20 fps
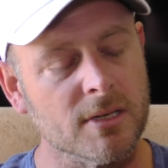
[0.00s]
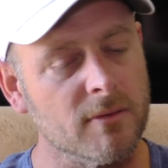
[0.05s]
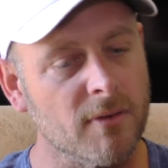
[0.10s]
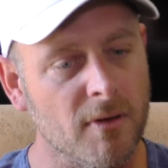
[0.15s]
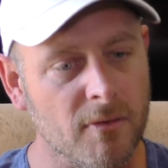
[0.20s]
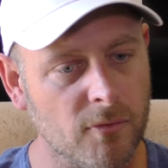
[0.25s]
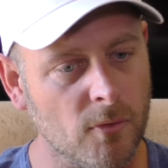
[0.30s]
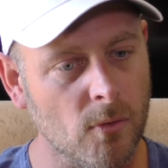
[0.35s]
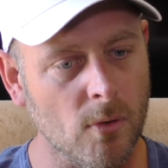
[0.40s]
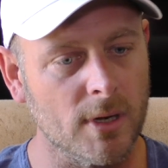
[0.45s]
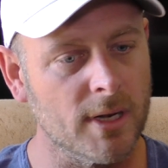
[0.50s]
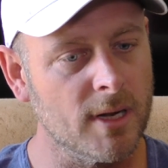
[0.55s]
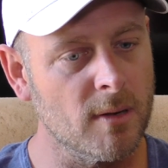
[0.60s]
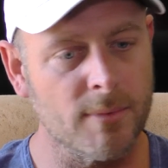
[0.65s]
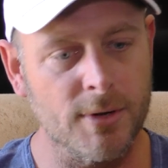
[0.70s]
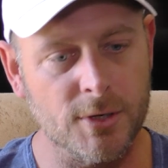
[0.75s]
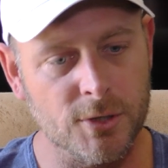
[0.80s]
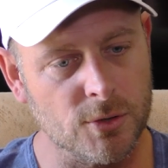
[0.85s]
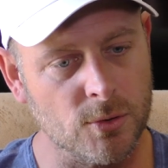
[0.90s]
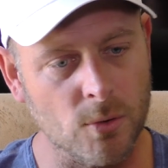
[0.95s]
And if I fall a little
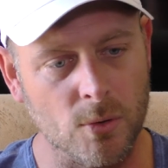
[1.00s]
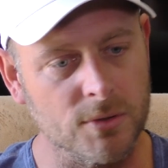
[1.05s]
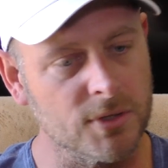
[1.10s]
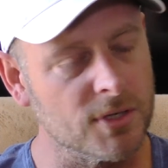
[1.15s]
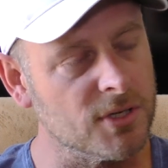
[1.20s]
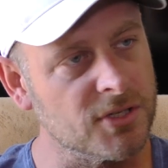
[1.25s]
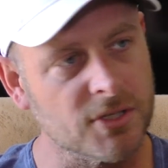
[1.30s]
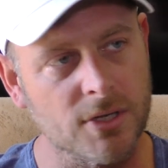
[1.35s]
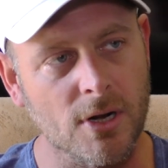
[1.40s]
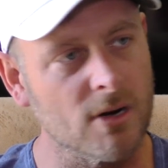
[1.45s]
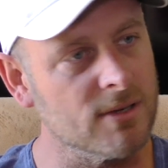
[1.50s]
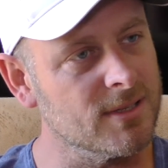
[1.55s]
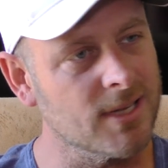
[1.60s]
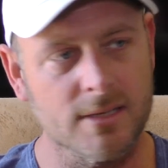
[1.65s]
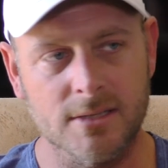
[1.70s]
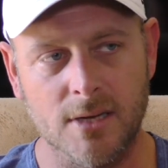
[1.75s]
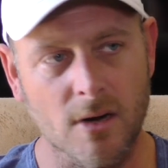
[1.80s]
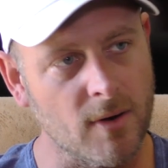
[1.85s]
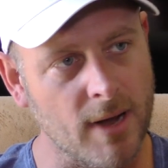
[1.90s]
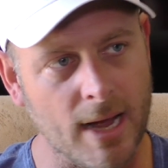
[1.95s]
bit short of the stars,
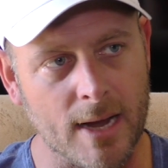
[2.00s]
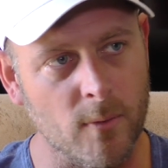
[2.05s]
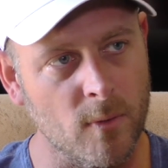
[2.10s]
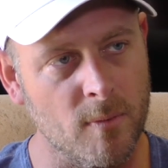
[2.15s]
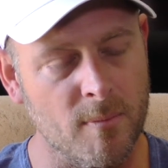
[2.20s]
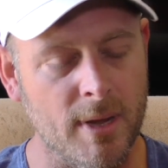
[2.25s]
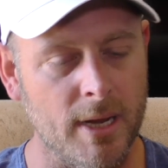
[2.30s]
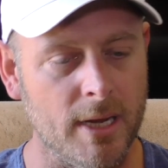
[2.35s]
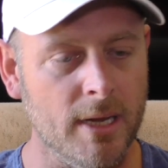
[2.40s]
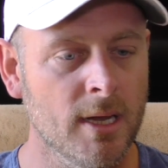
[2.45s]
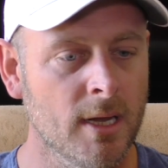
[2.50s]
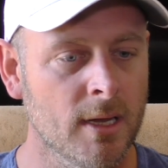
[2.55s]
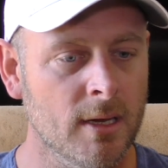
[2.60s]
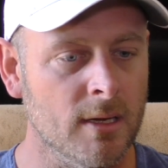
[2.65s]
that's okay with me.